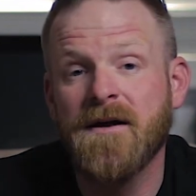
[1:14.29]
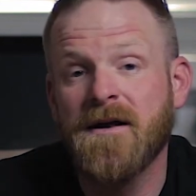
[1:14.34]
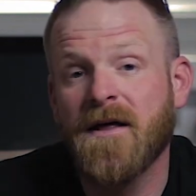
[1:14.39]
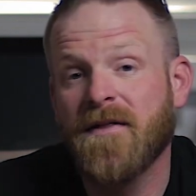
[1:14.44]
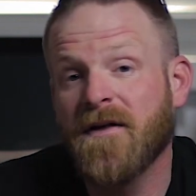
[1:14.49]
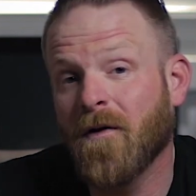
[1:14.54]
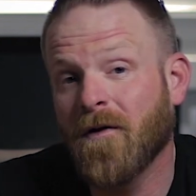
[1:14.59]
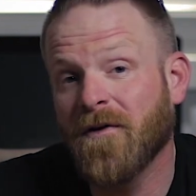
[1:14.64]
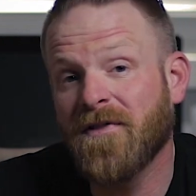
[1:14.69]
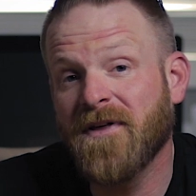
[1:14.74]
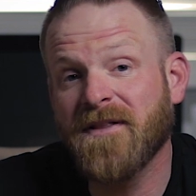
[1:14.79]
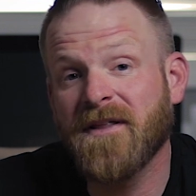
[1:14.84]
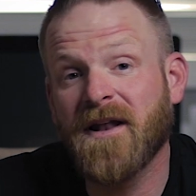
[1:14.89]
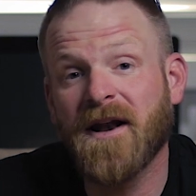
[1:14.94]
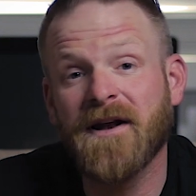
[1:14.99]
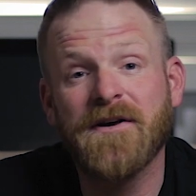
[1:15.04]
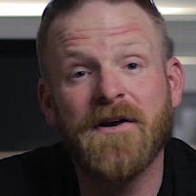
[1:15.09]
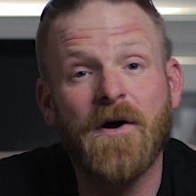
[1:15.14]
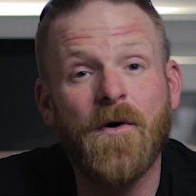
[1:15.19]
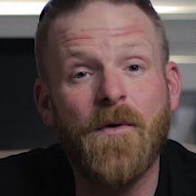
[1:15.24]
Now, the only thing that
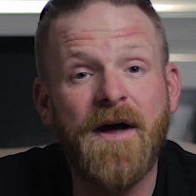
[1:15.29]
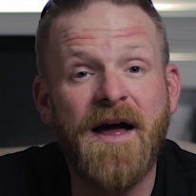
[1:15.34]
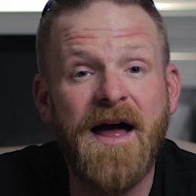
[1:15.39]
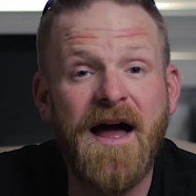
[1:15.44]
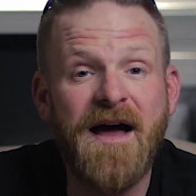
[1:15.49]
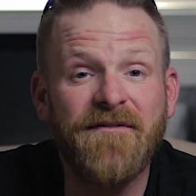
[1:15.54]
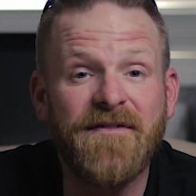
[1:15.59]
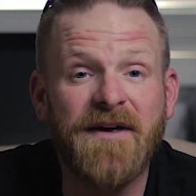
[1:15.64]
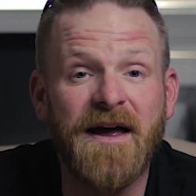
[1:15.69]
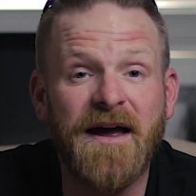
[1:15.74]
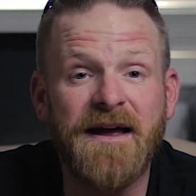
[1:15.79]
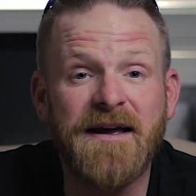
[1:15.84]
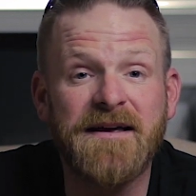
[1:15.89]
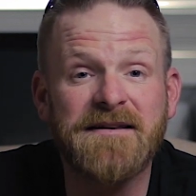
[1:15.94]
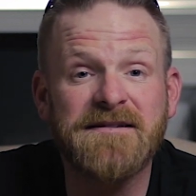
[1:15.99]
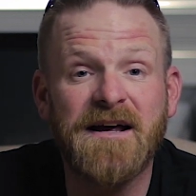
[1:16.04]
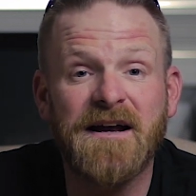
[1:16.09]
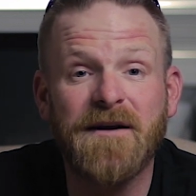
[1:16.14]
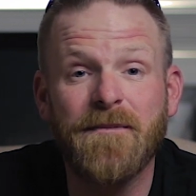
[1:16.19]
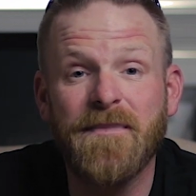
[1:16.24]
I don't have yet
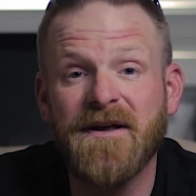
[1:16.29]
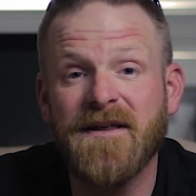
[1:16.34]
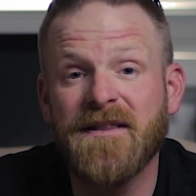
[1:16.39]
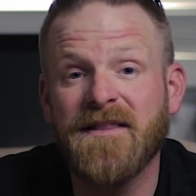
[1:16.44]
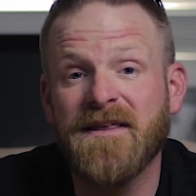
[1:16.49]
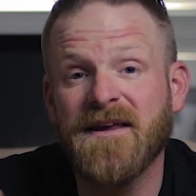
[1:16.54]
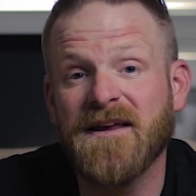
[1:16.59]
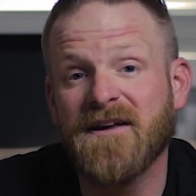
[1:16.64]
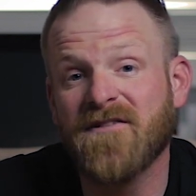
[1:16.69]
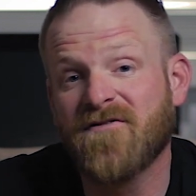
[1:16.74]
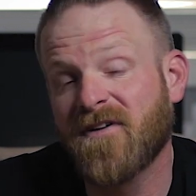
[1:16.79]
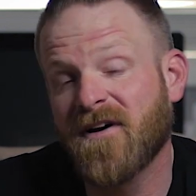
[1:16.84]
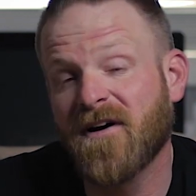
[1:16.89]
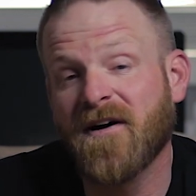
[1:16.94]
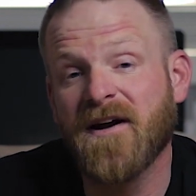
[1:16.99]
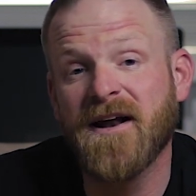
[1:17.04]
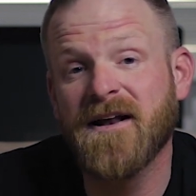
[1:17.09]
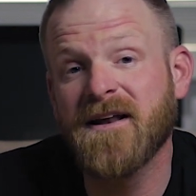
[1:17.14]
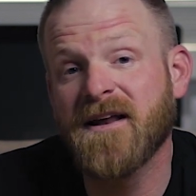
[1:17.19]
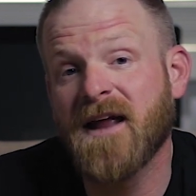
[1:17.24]
is going to be the
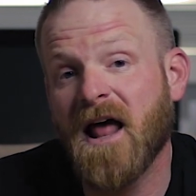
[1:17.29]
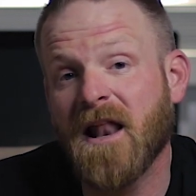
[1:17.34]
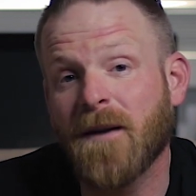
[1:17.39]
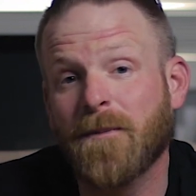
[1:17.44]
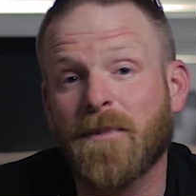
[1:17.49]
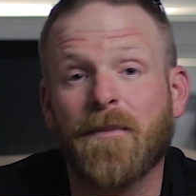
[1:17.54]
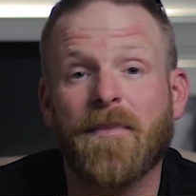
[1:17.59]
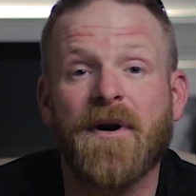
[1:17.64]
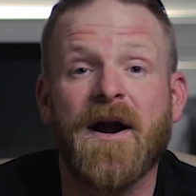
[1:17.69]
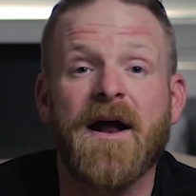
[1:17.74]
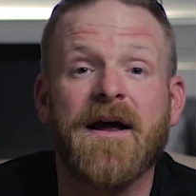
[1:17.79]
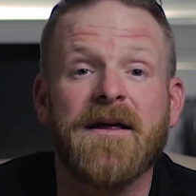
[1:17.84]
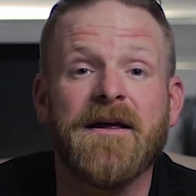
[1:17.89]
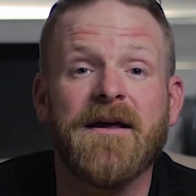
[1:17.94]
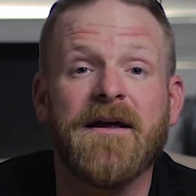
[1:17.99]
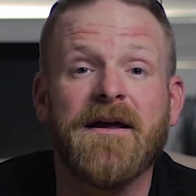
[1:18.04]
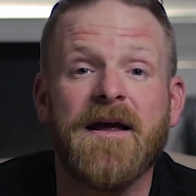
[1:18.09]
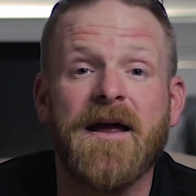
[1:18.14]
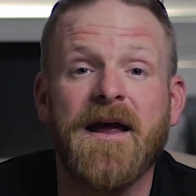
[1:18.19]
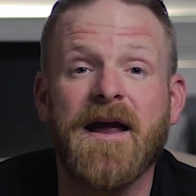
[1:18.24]
rear hidden caliper
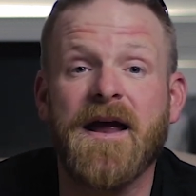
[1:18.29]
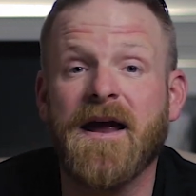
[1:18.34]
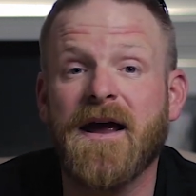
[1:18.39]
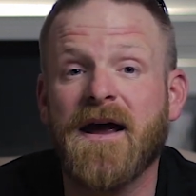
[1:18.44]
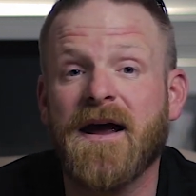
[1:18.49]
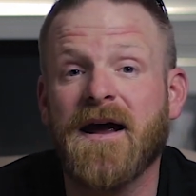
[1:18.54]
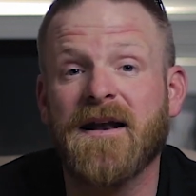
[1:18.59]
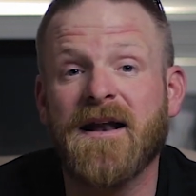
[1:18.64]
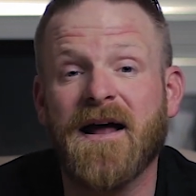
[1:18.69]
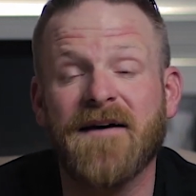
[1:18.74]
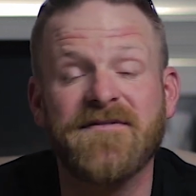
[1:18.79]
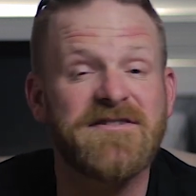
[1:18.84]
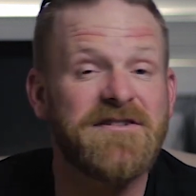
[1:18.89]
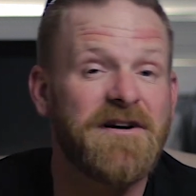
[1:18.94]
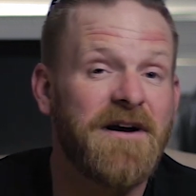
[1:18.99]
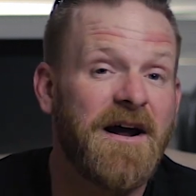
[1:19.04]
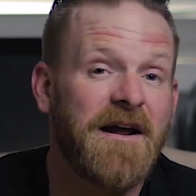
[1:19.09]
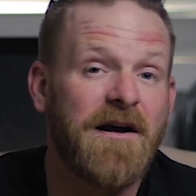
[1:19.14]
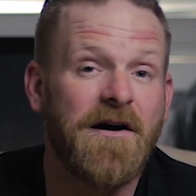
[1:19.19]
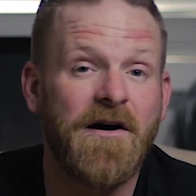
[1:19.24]
bracket, and I've
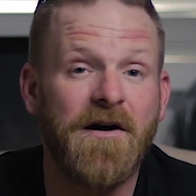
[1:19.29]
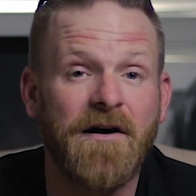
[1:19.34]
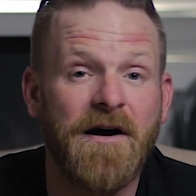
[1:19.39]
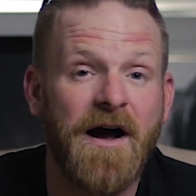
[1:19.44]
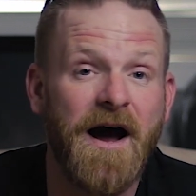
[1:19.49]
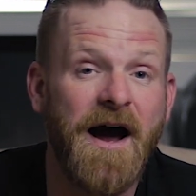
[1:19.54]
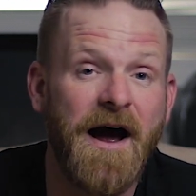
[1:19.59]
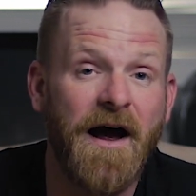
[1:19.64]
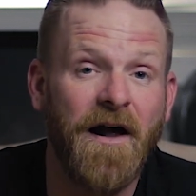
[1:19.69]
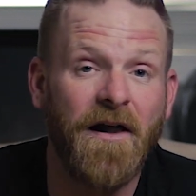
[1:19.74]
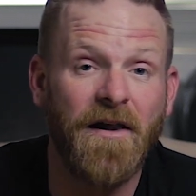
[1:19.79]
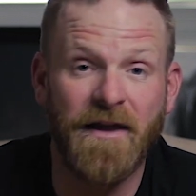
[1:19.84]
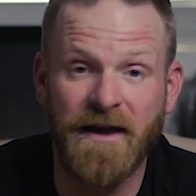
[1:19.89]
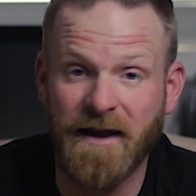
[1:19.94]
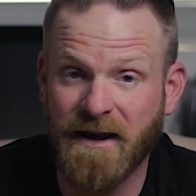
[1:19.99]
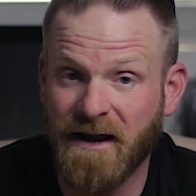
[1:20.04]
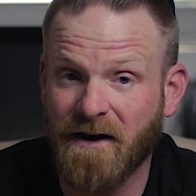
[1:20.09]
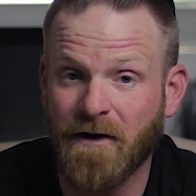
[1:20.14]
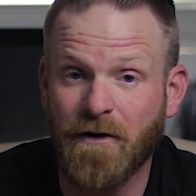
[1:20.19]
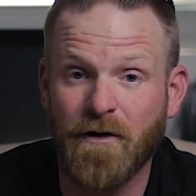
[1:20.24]
still got to call Kyle
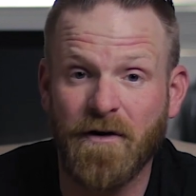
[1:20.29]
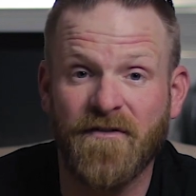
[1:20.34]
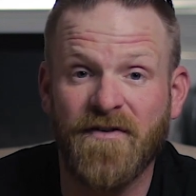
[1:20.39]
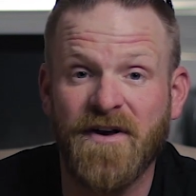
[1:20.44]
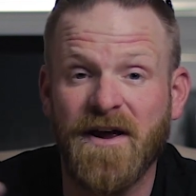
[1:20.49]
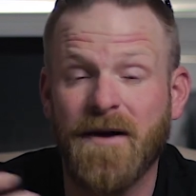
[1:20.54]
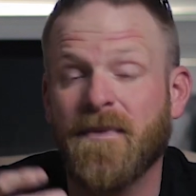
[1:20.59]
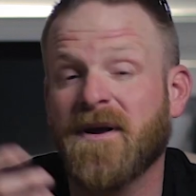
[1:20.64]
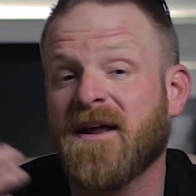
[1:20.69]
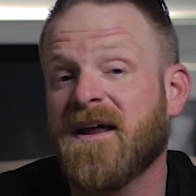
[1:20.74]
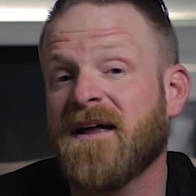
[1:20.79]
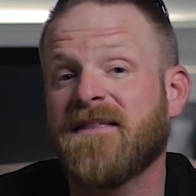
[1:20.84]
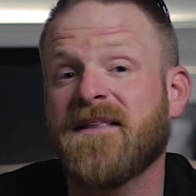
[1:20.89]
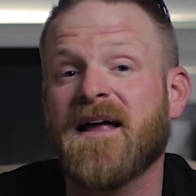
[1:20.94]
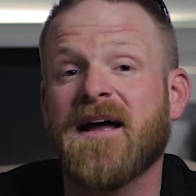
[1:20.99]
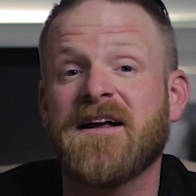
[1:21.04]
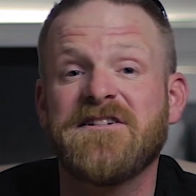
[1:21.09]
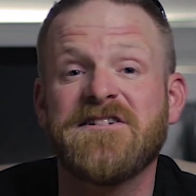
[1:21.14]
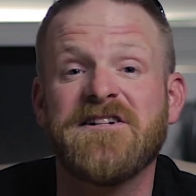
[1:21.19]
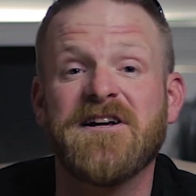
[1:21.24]
and get a hold of him and get
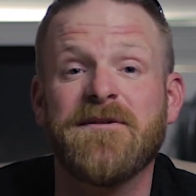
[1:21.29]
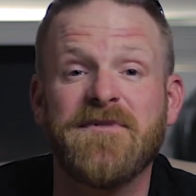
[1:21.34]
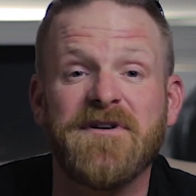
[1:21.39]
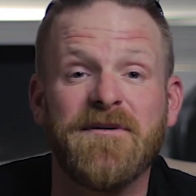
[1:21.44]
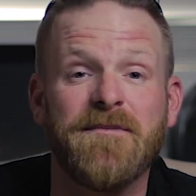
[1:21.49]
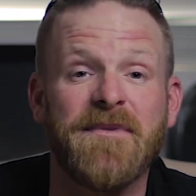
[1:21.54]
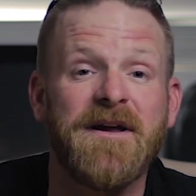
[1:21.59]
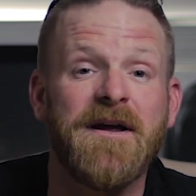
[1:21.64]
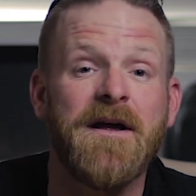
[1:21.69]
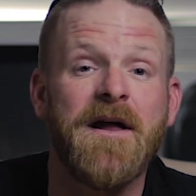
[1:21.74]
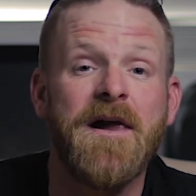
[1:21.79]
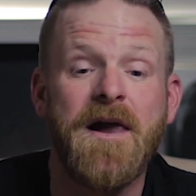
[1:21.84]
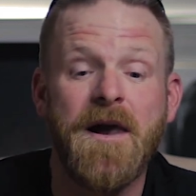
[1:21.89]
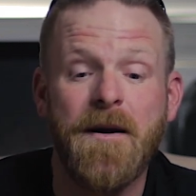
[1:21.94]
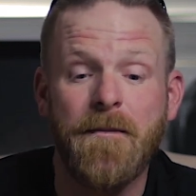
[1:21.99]
that shipped to me.